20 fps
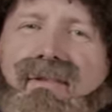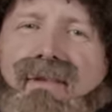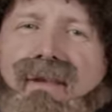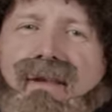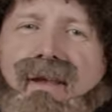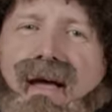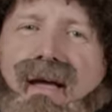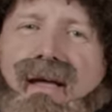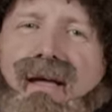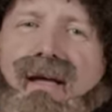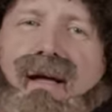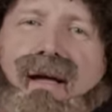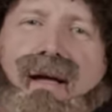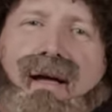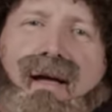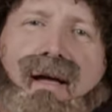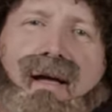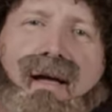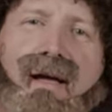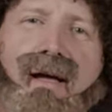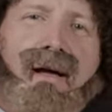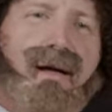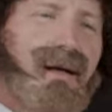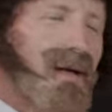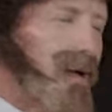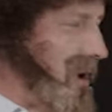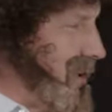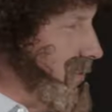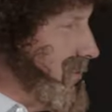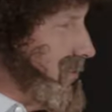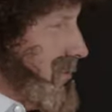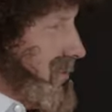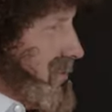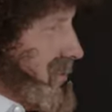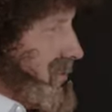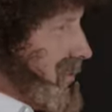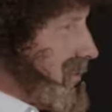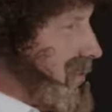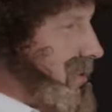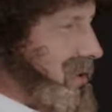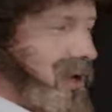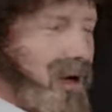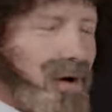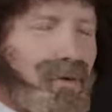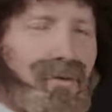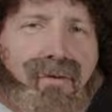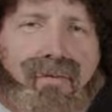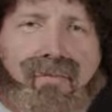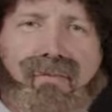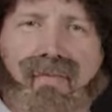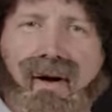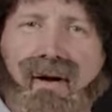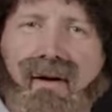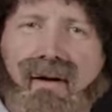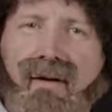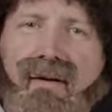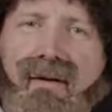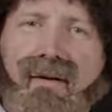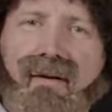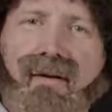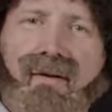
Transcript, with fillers: today, uh, starting out with my